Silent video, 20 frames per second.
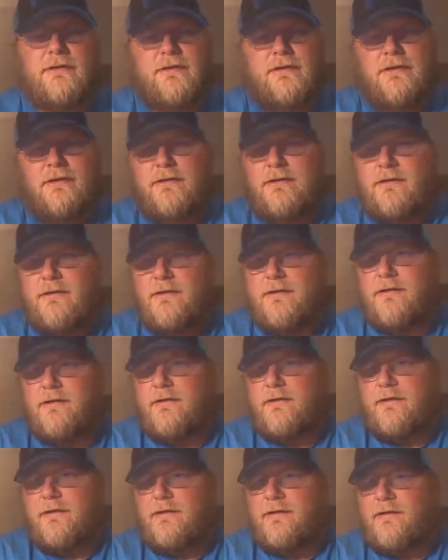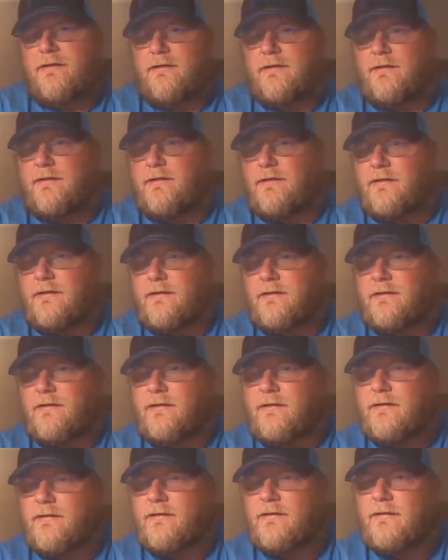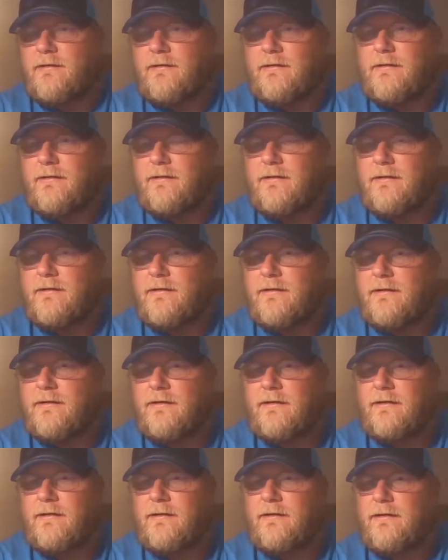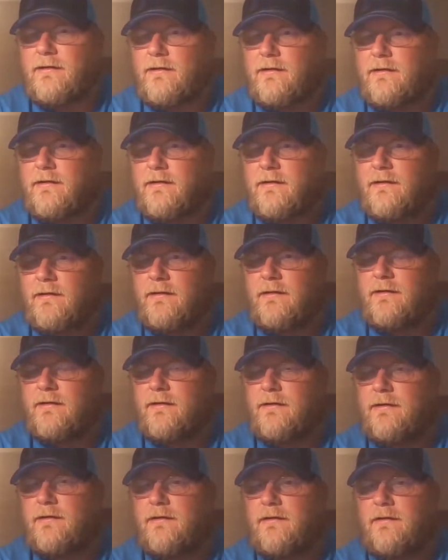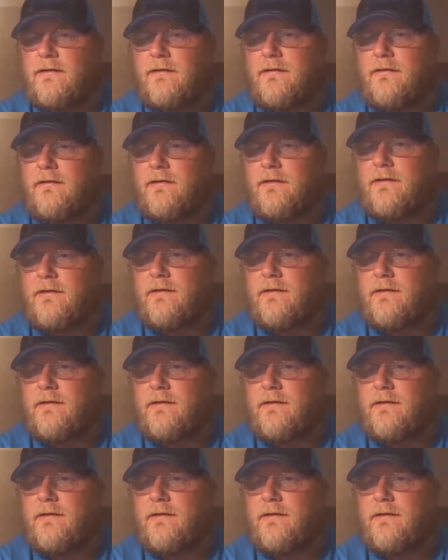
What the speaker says: (silence)